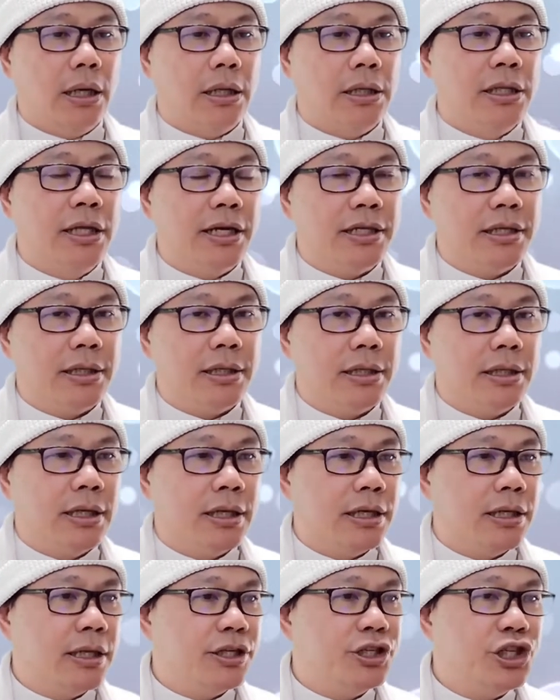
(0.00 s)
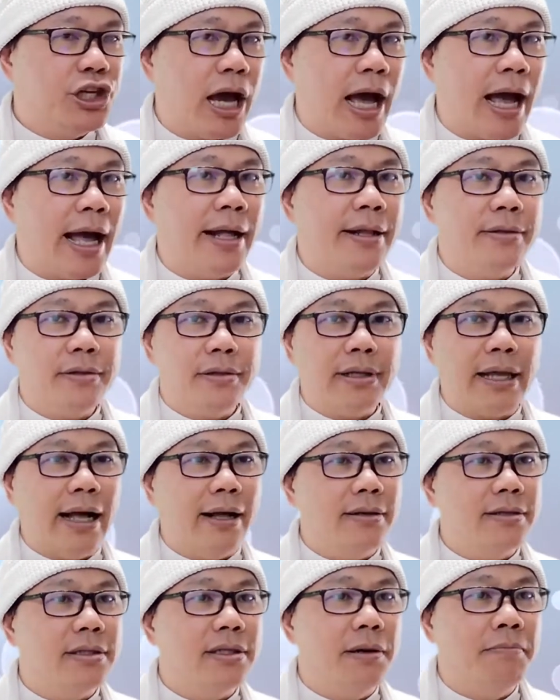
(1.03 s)
The child
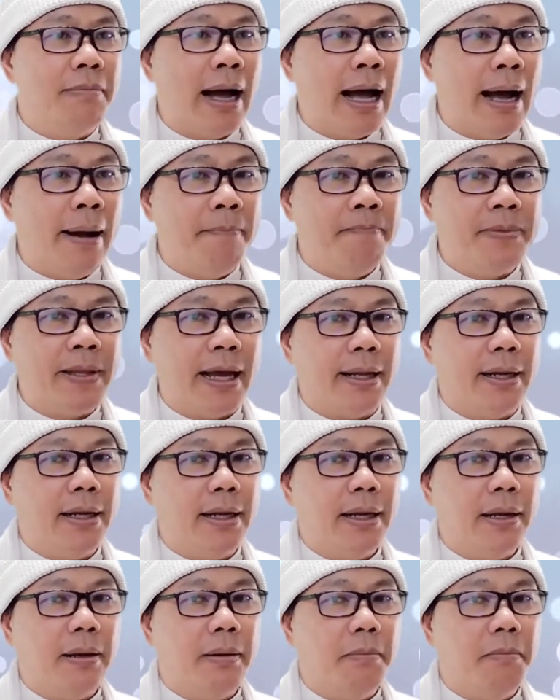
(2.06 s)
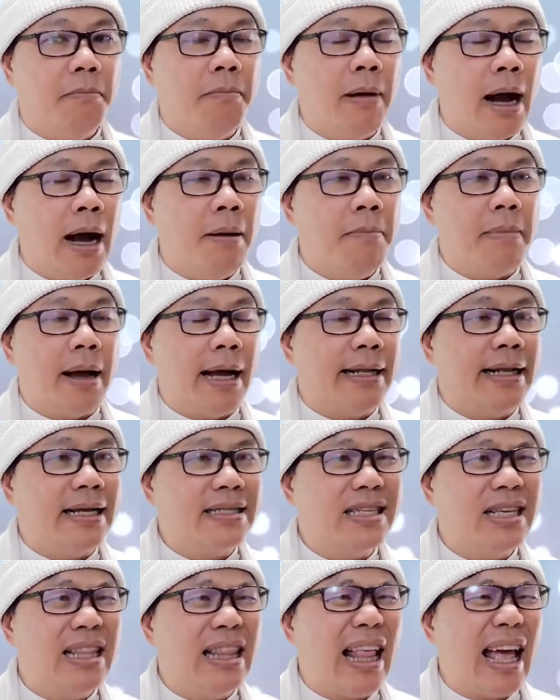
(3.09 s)
tells the mom that, Mom, I
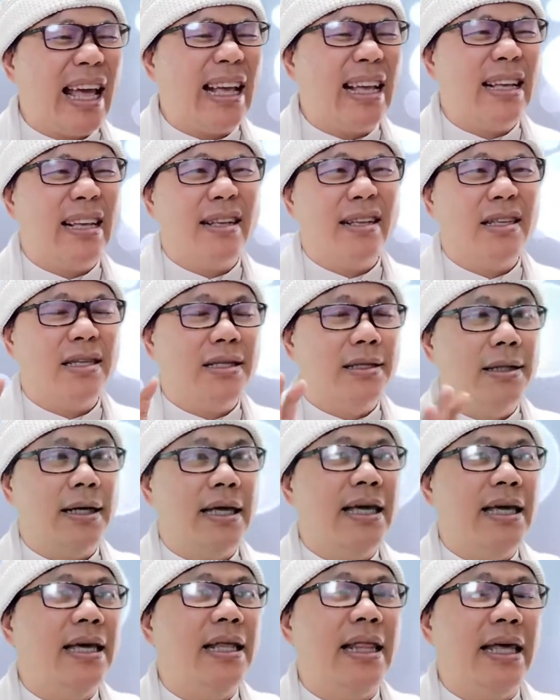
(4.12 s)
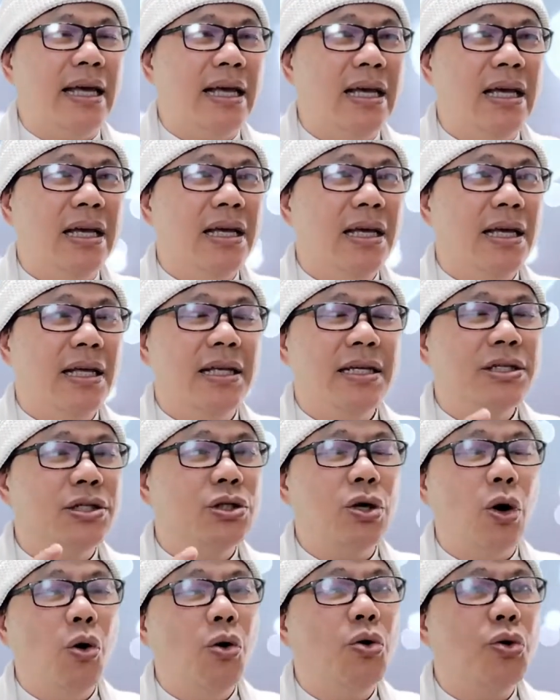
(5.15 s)
doesn't like the killing. It is
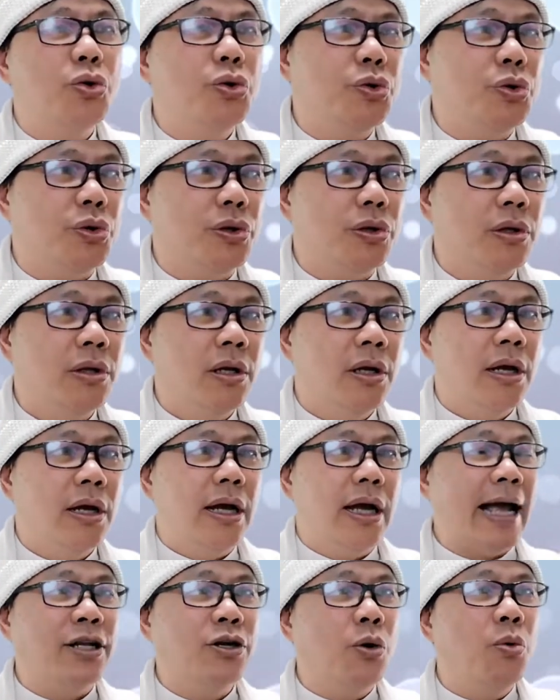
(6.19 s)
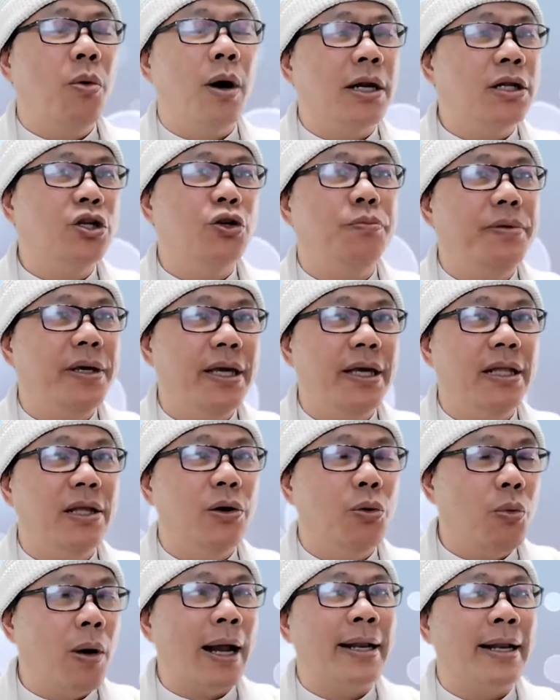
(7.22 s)
so cruel. I don't want to be
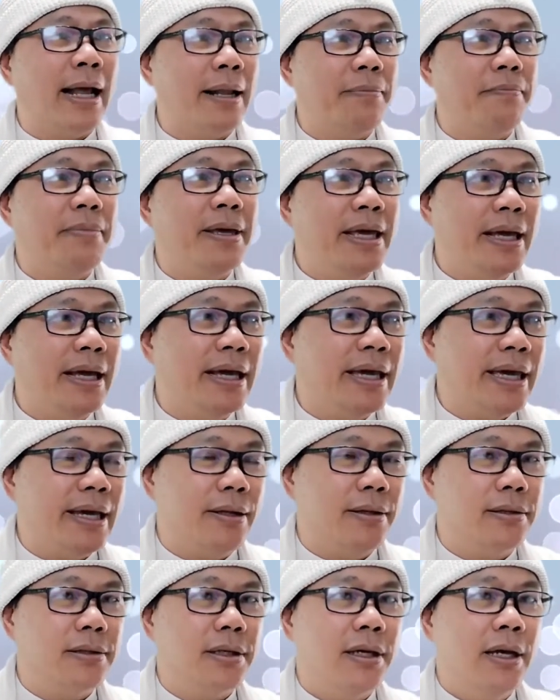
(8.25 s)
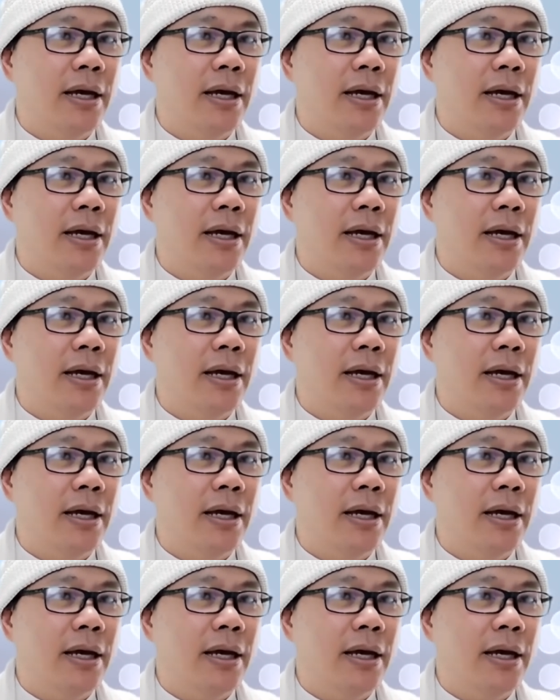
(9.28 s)
the one that being killed.